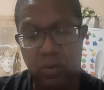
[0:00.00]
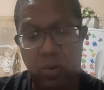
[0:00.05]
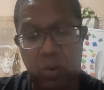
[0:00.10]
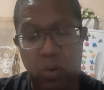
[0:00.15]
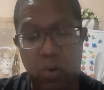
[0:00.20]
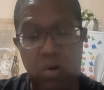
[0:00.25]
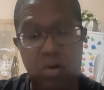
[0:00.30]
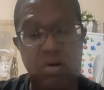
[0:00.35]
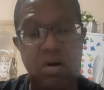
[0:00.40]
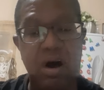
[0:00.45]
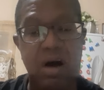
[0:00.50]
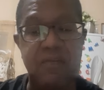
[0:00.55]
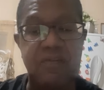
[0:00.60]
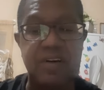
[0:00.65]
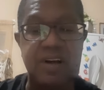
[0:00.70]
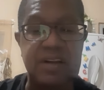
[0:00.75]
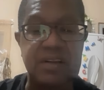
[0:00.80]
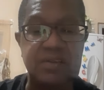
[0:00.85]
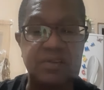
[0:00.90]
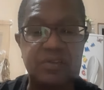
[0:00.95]
Who
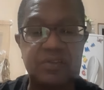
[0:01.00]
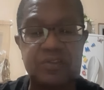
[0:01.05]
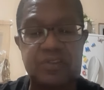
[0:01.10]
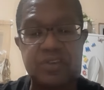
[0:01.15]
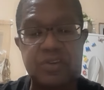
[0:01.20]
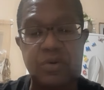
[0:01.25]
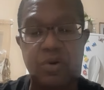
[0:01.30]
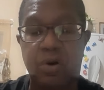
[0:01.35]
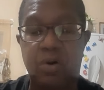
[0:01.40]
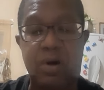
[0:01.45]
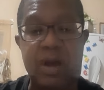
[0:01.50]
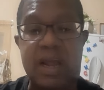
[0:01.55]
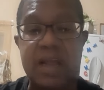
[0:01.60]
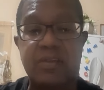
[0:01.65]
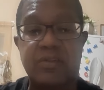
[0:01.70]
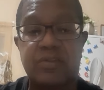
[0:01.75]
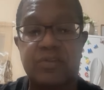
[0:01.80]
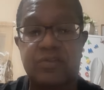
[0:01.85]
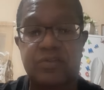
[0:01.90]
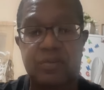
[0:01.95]
governs your
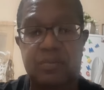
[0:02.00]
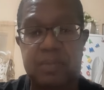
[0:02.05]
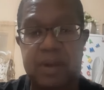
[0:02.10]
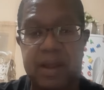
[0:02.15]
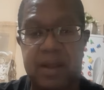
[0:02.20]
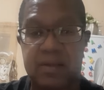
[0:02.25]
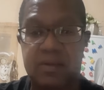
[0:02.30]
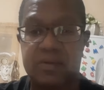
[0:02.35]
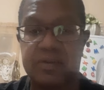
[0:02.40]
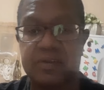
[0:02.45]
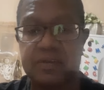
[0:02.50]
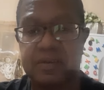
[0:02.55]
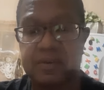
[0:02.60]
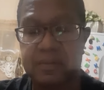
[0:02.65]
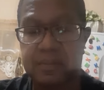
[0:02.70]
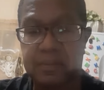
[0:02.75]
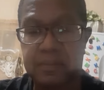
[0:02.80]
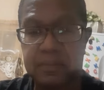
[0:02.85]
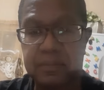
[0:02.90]
instruments?